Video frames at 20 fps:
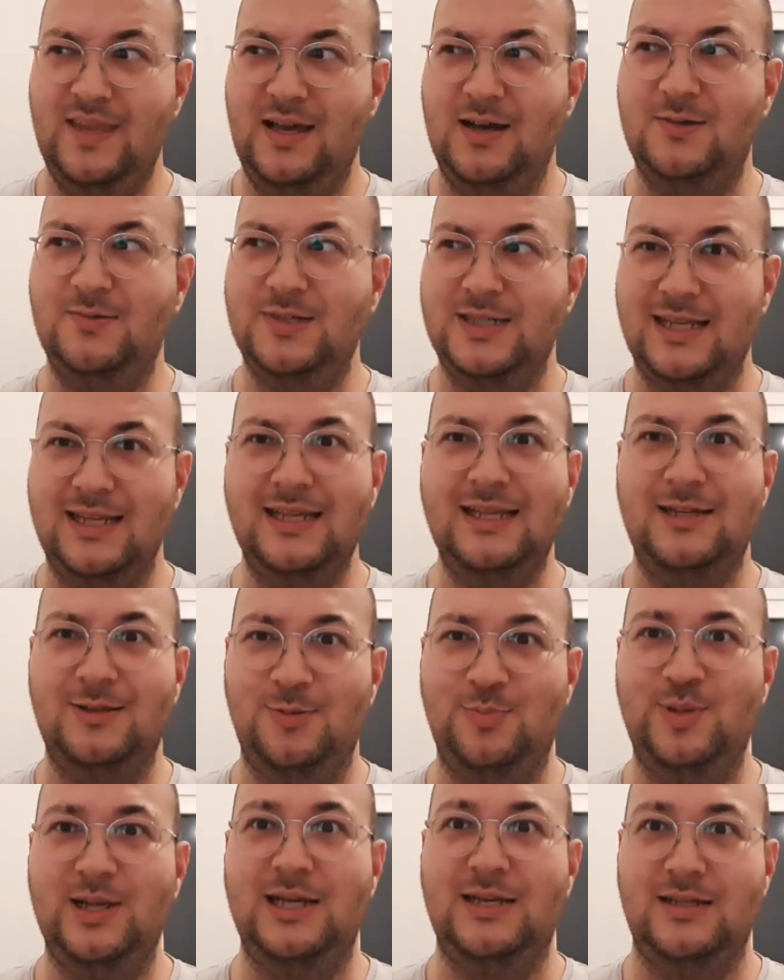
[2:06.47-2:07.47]
I was a
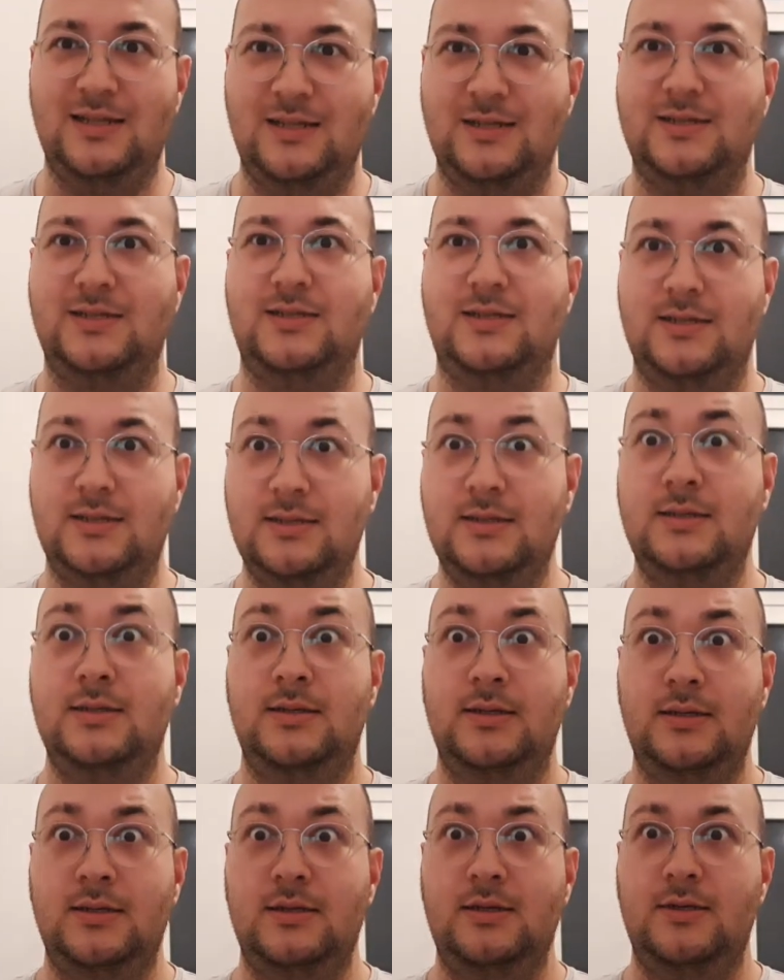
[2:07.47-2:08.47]
little bit like
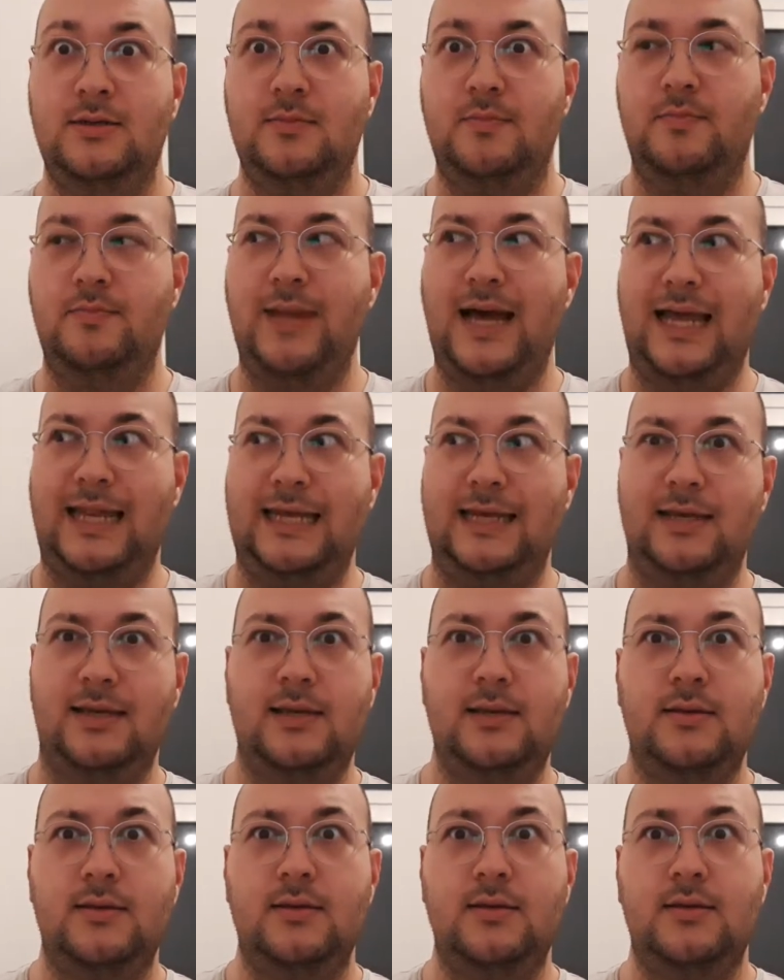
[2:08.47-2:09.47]

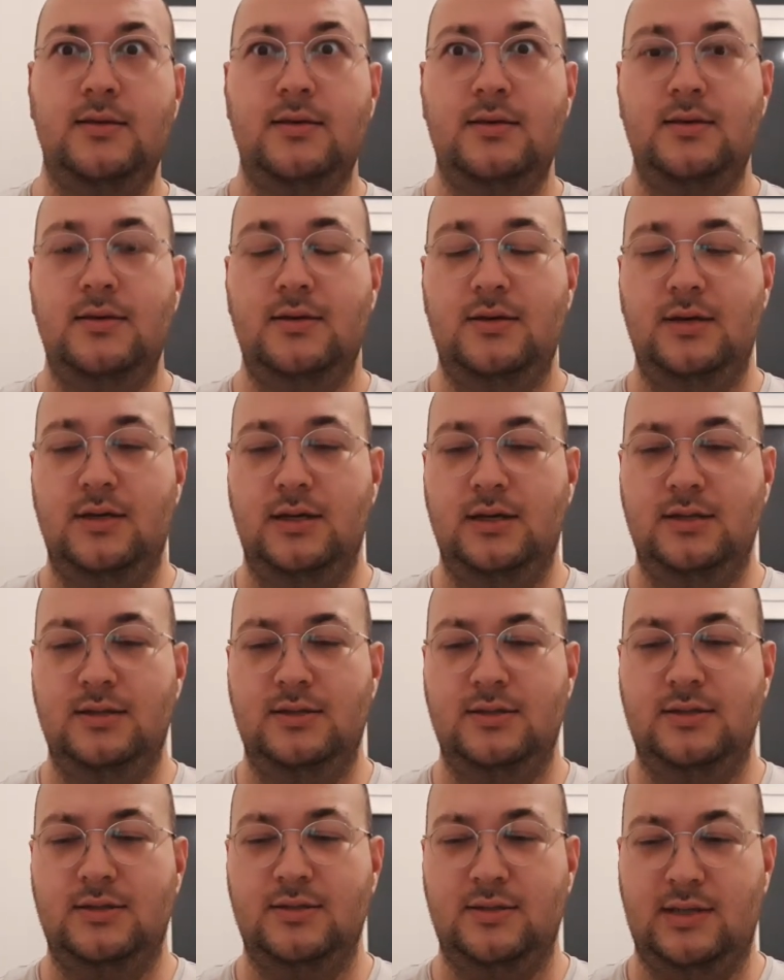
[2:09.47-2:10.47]
manic,
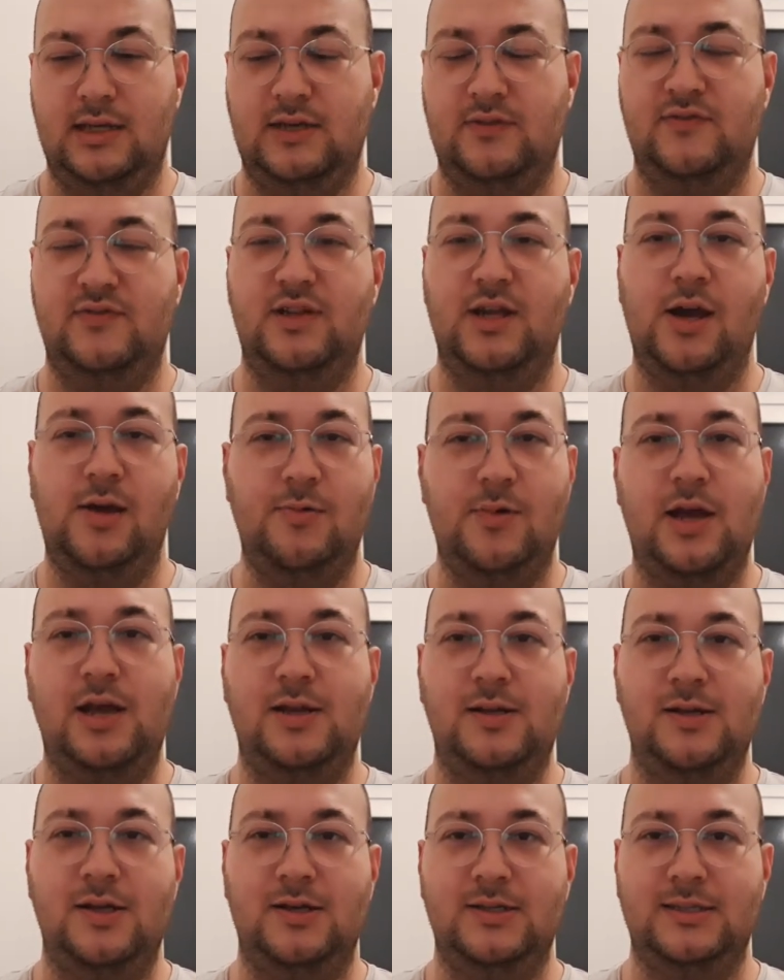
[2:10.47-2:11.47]
and thankfully I
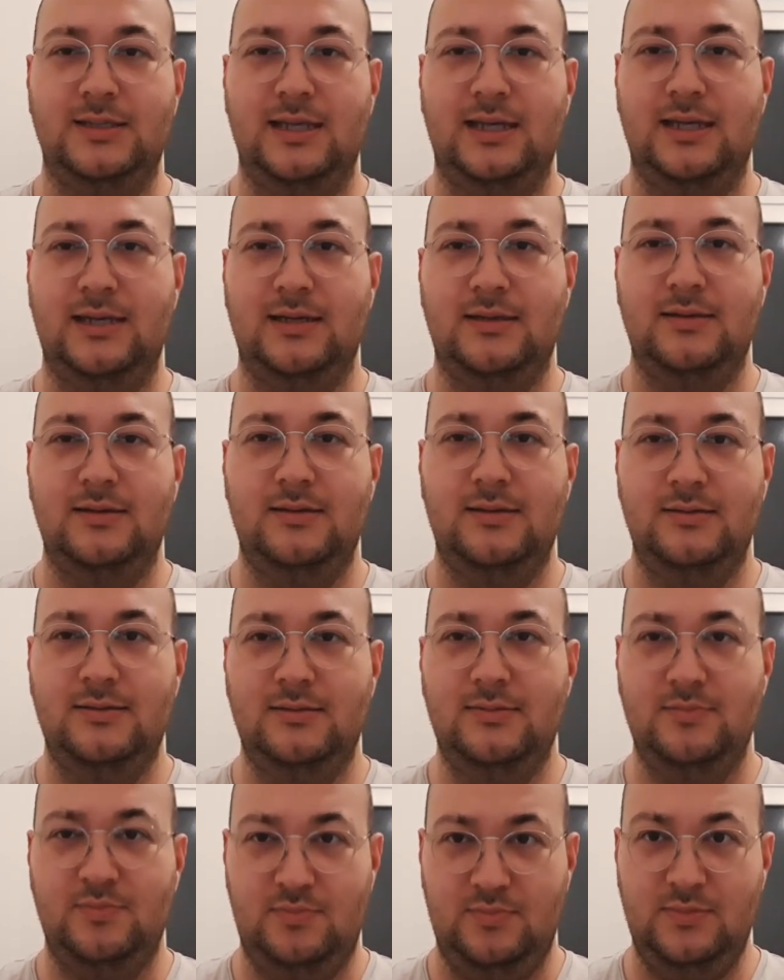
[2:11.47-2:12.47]
recognised that,
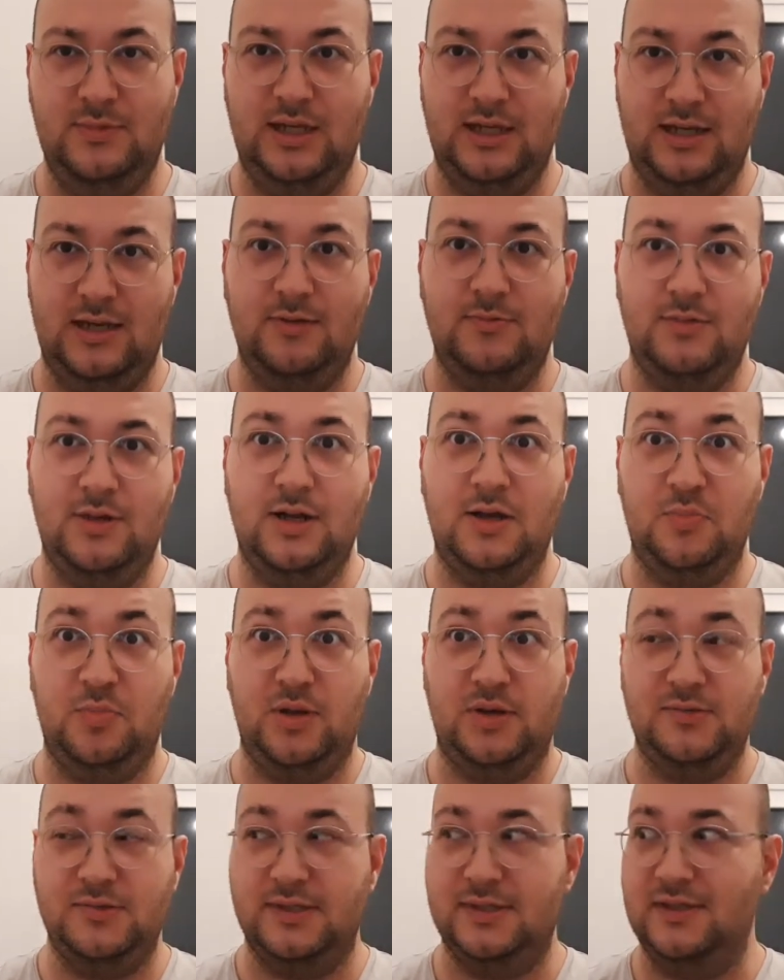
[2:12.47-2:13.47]
you know, when I
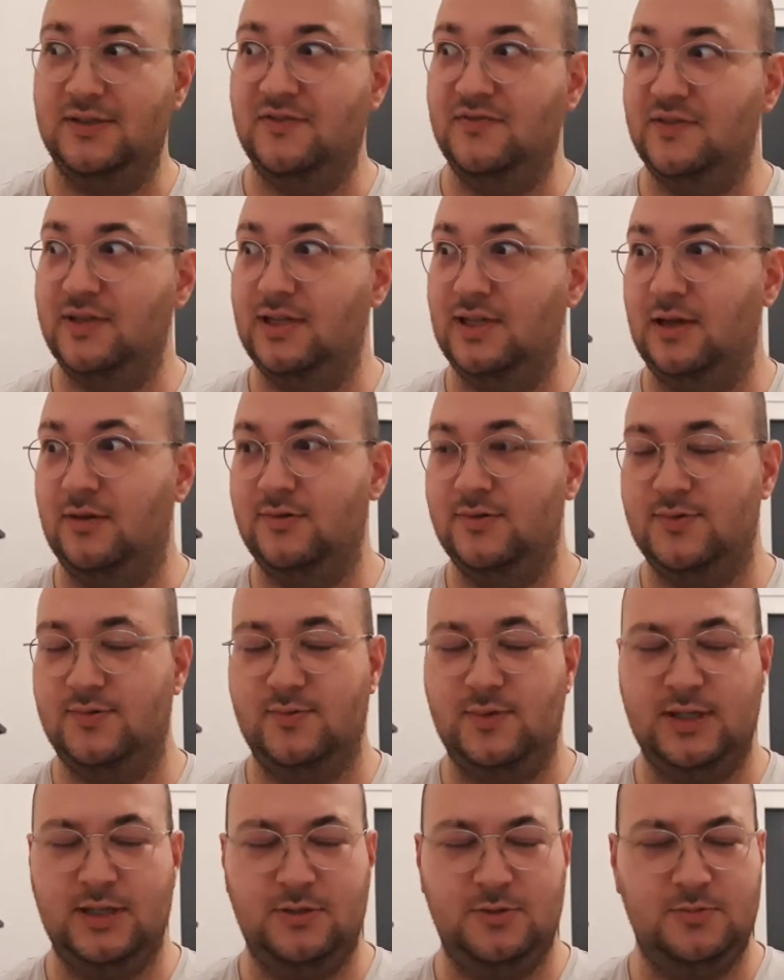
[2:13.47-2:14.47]
posted the video as
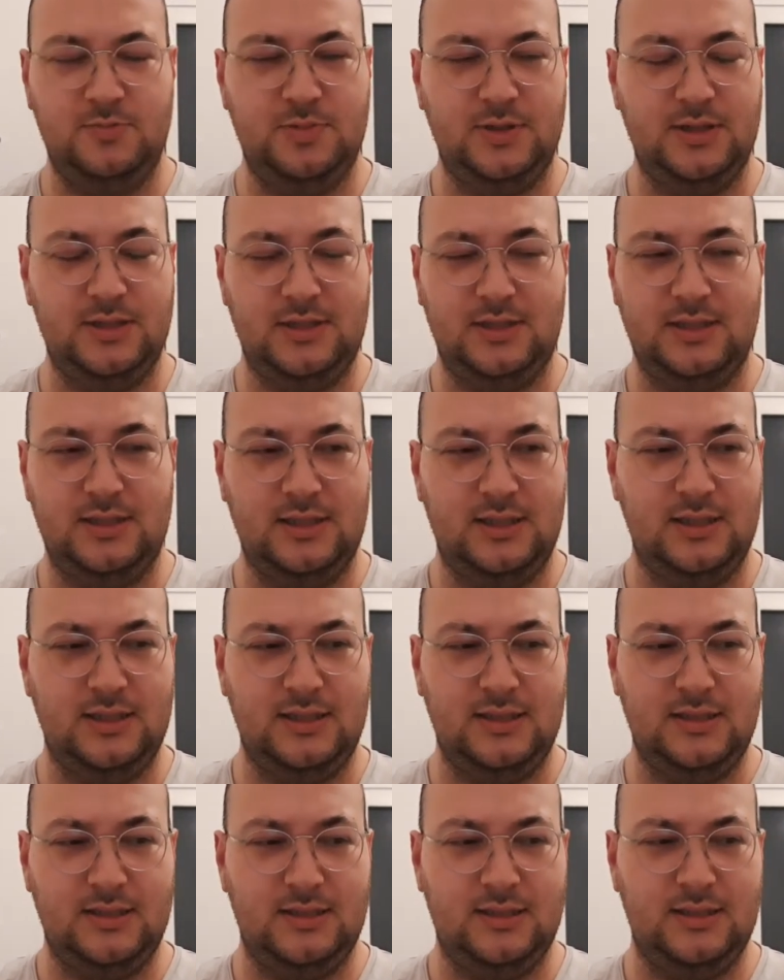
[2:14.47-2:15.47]
well. But
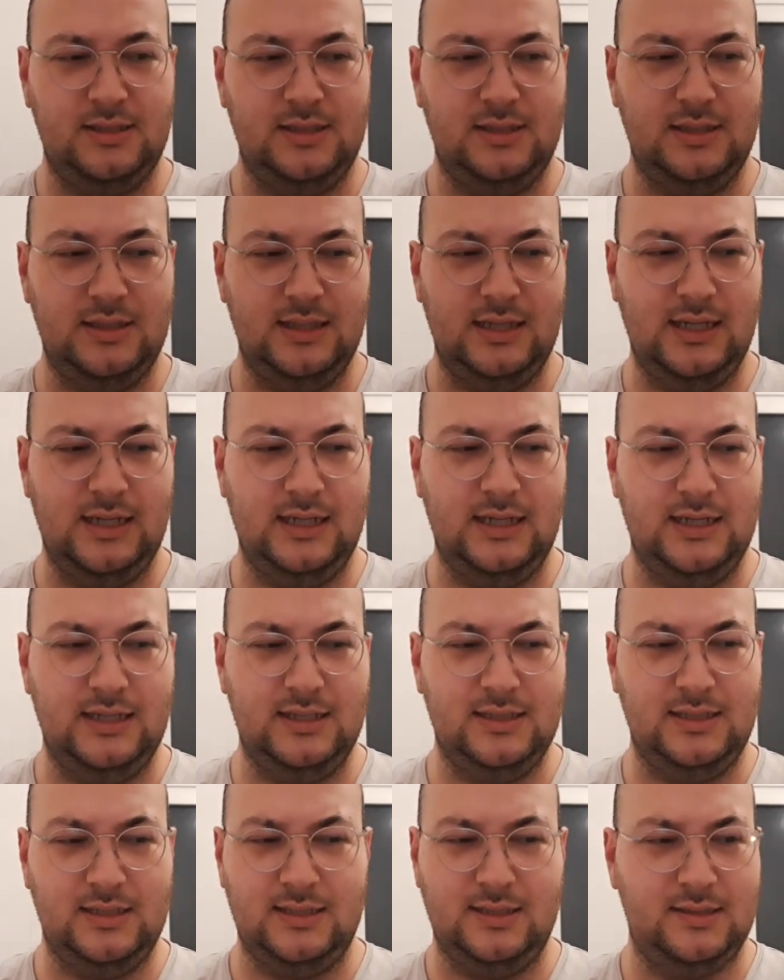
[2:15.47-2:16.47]
uh,
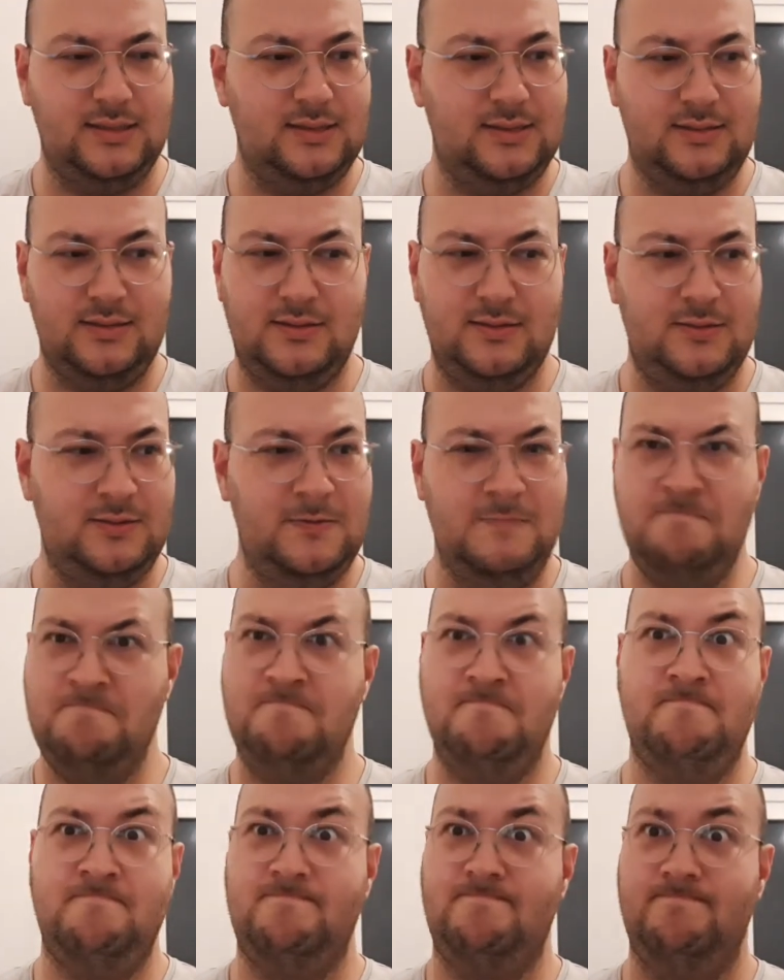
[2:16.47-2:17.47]
yeah, just
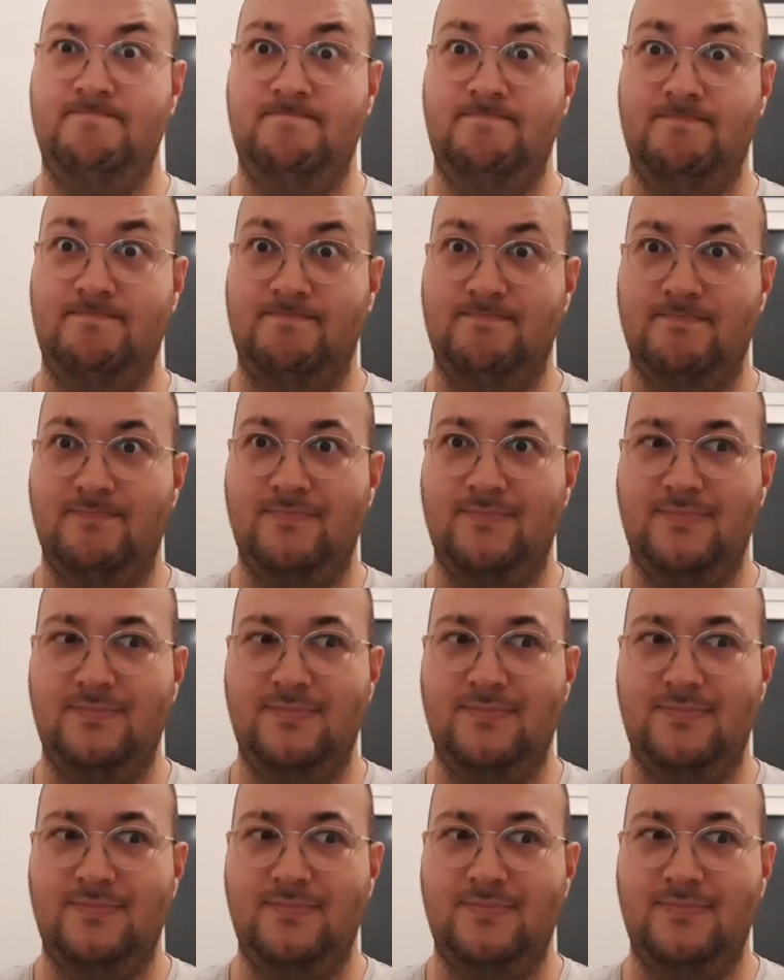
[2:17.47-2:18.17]
hmm.